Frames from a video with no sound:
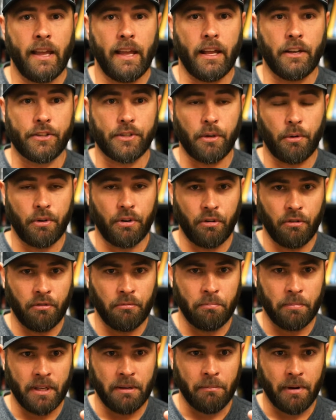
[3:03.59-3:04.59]
And so
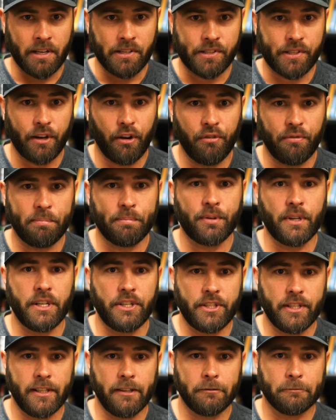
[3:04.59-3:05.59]
it'll be myself
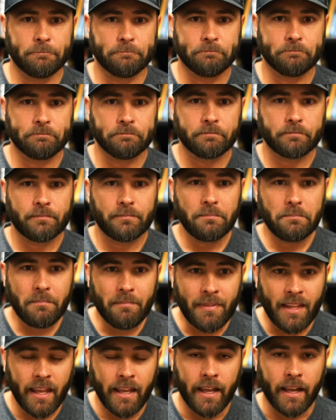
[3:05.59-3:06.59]
preaching,
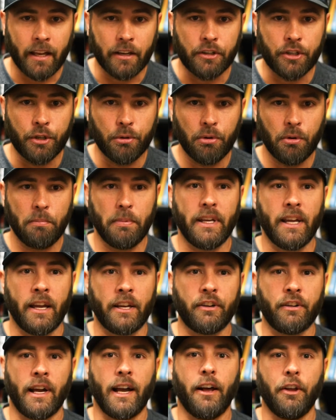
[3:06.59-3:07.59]
and you will be
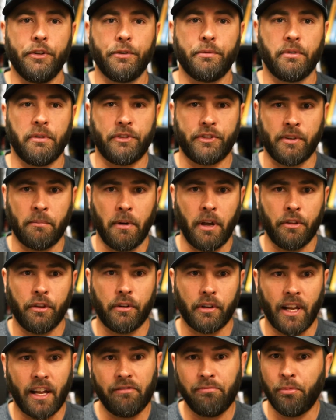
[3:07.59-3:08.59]
at your house with some other
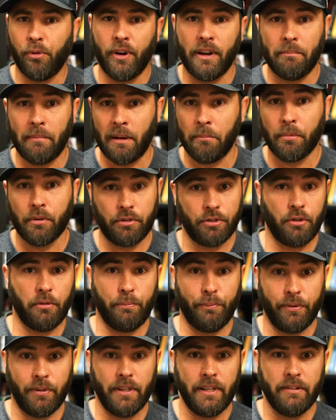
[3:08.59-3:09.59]
LifePoint members,
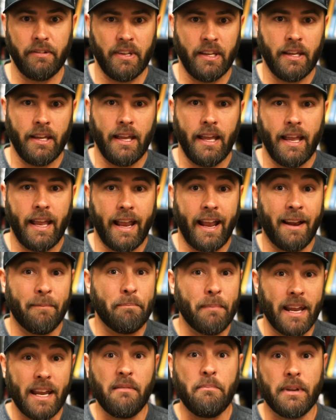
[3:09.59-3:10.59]
hopefully, and
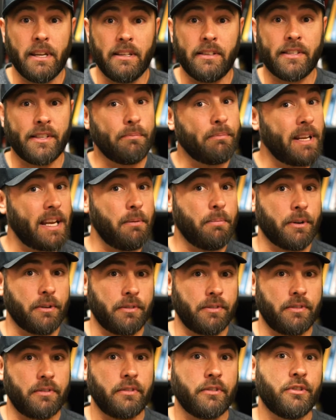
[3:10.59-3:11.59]
maybe some
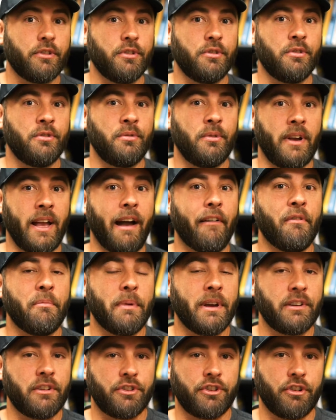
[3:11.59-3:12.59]
neighbors who haven't
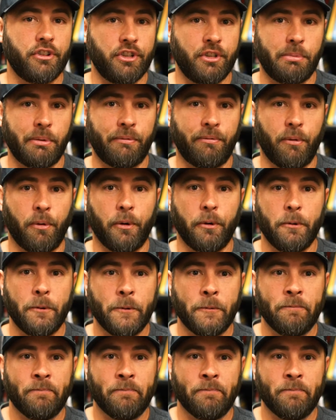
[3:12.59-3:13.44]
been to church before.